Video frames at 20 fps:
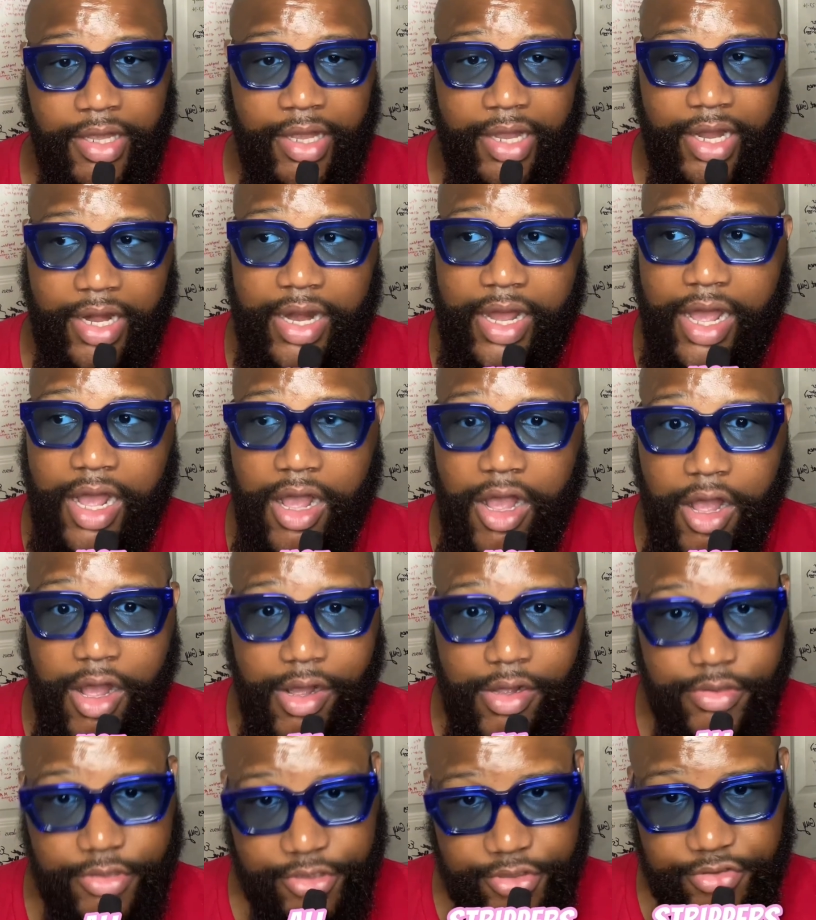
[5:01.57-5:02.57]
And not
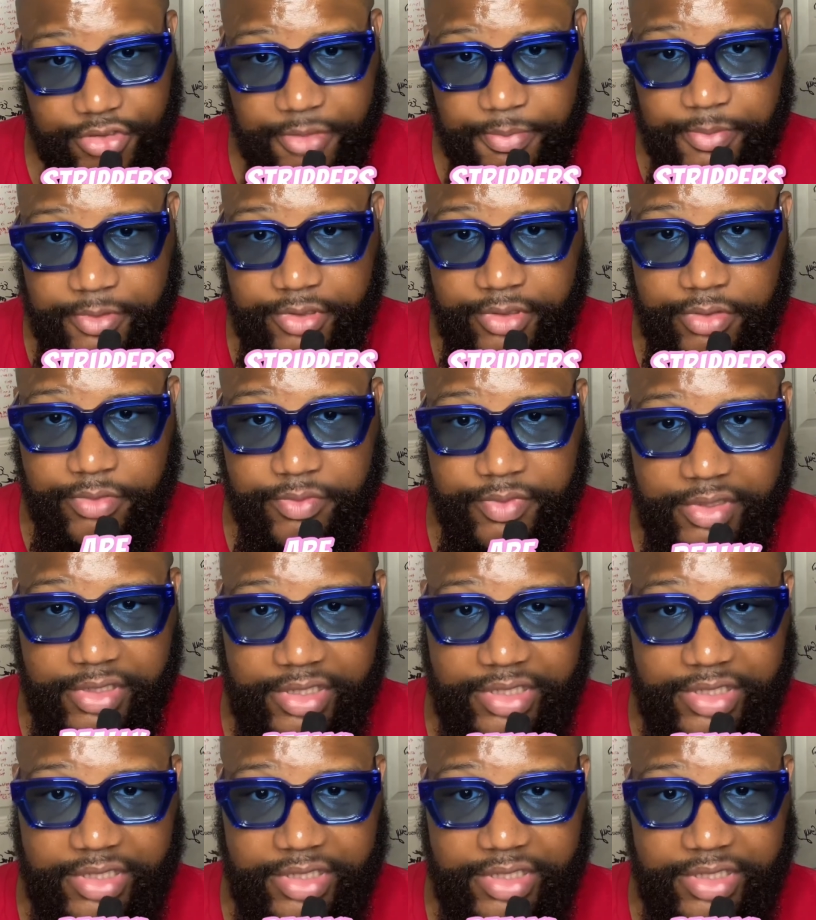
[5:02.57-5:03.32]
all strippers are really